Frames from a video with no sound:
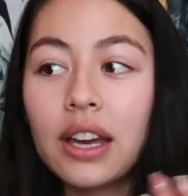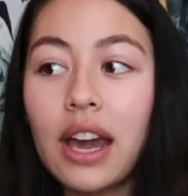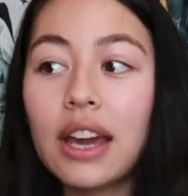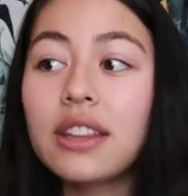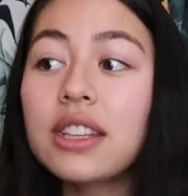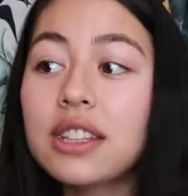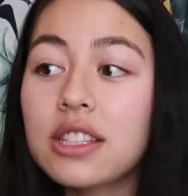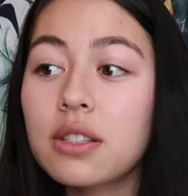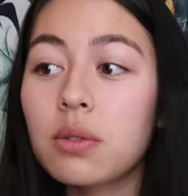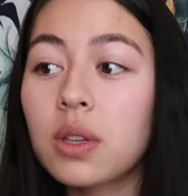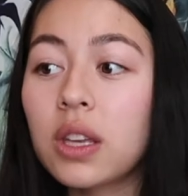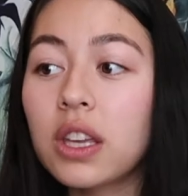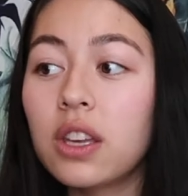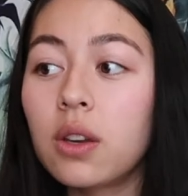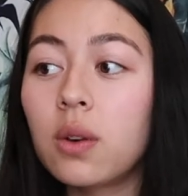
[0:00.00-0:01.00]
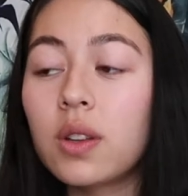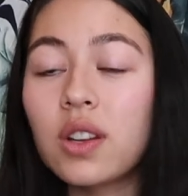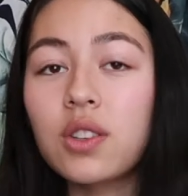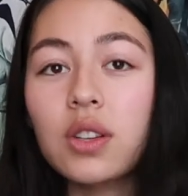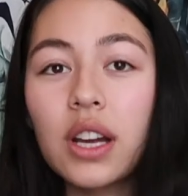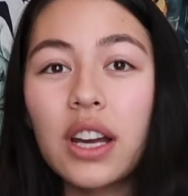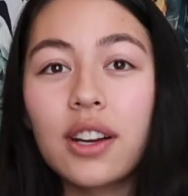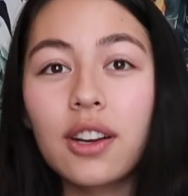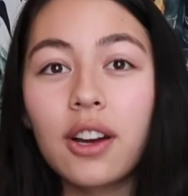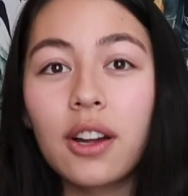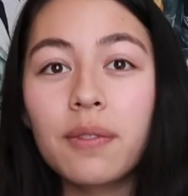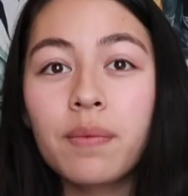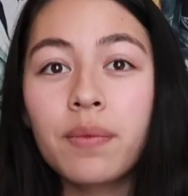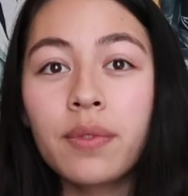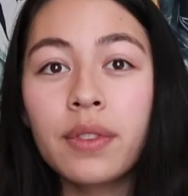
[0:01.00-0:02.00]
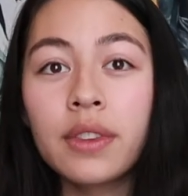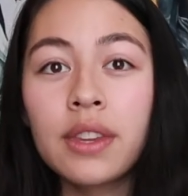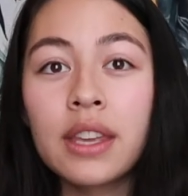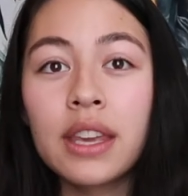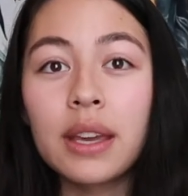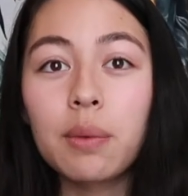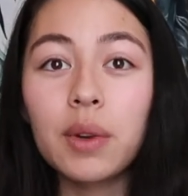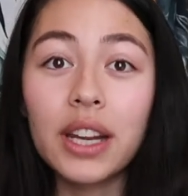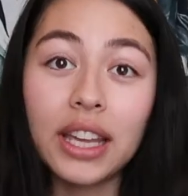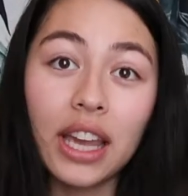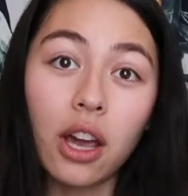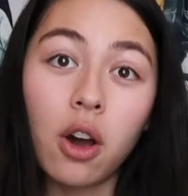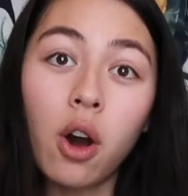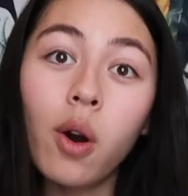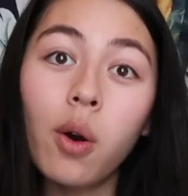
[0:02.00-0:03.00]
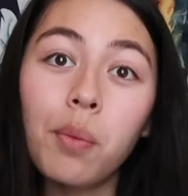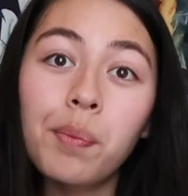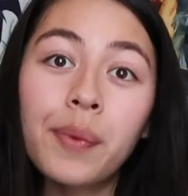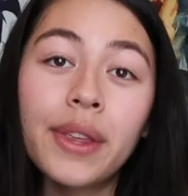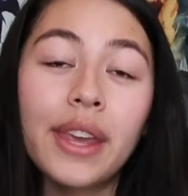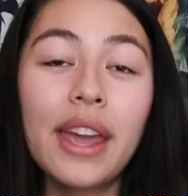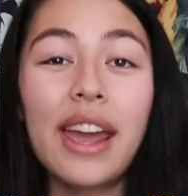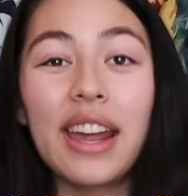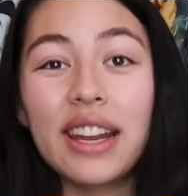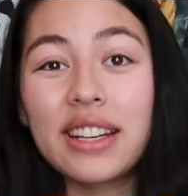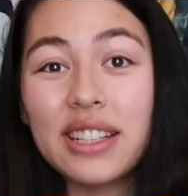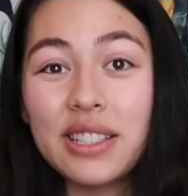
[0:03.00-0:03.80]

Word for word: I think this will look cute, and I try it on when I get home and it